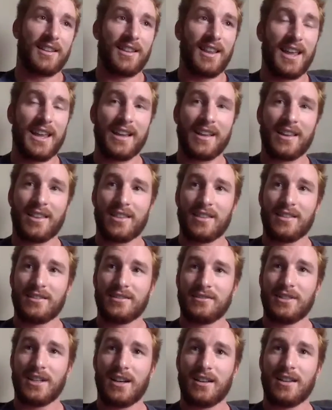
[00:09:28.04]
length.
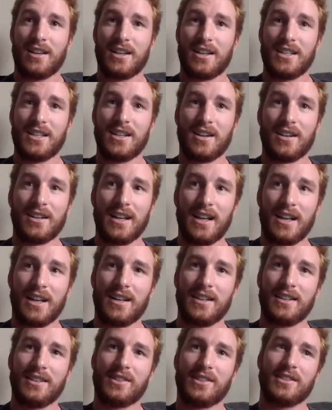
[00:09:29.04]
We got a lot of young
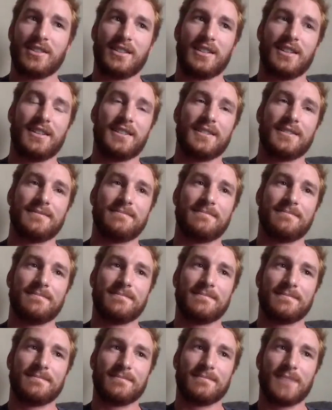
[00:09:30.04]
guys.
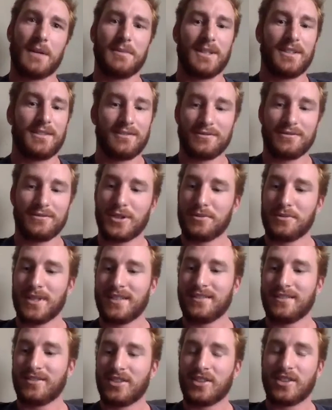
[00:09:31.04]
We
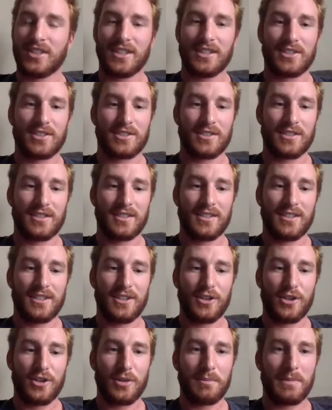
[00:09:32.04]
have 6
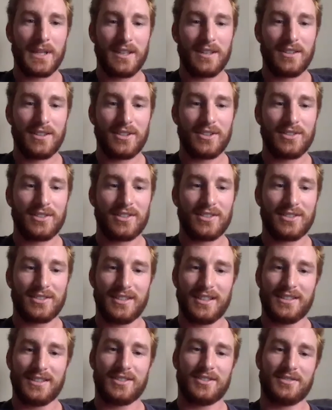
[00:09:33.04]
European dudes.
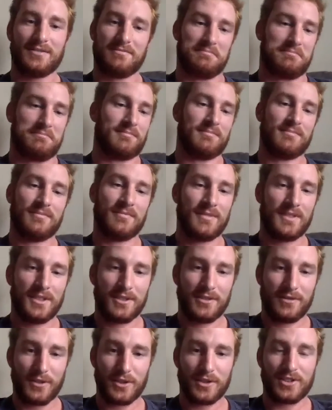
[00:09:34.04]
That's
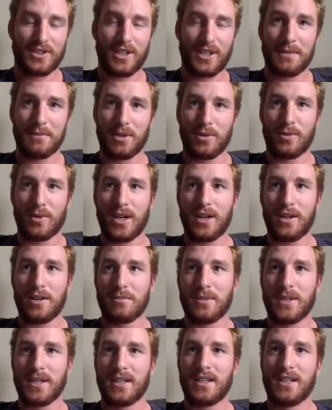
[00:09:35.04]
first time in a while.
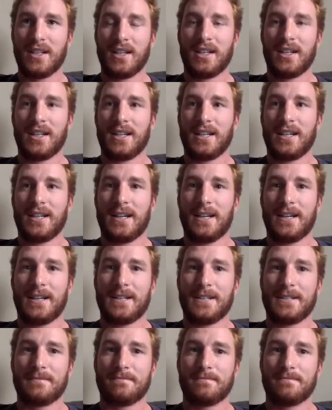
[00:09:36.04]
But
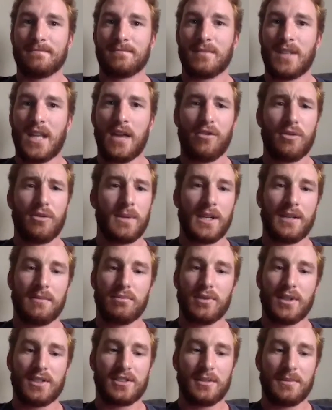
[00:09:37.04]
everybody
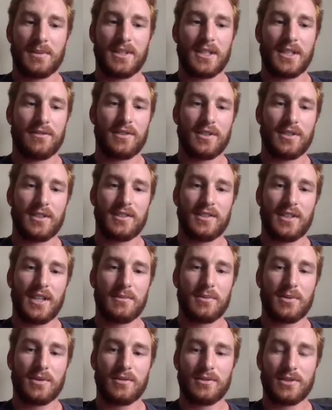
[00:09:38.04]
brings something different to the
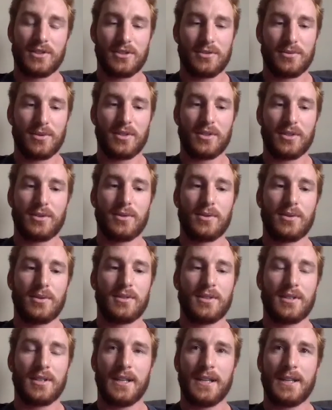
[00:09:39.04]
table, which is really
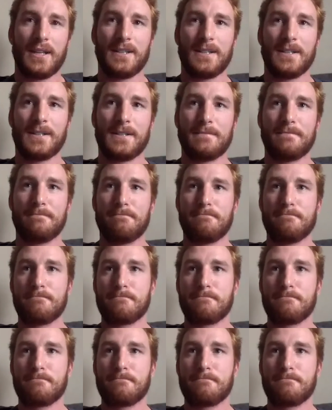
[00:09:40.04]
cool. And